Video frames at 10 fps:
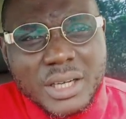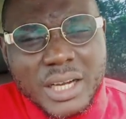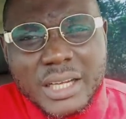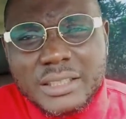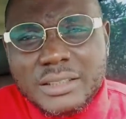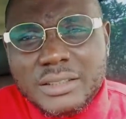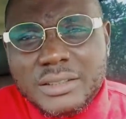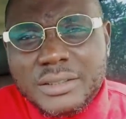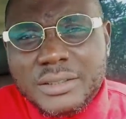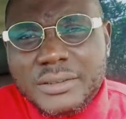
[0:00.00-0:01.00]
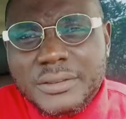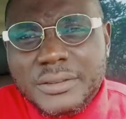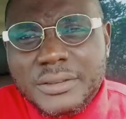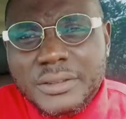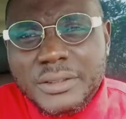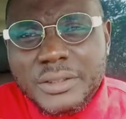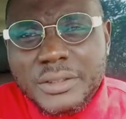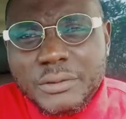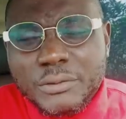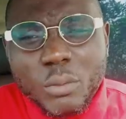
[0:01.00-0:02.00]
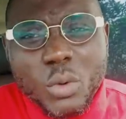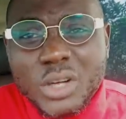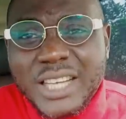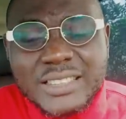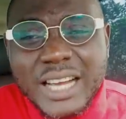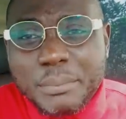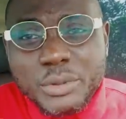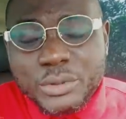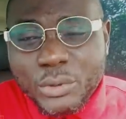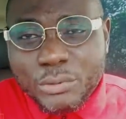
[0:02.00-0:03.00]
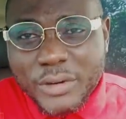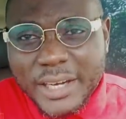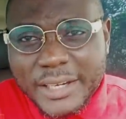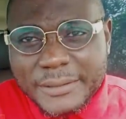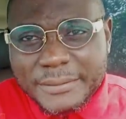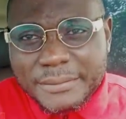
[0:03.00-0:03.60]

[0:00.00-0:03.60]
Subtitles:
And from what has happened so far,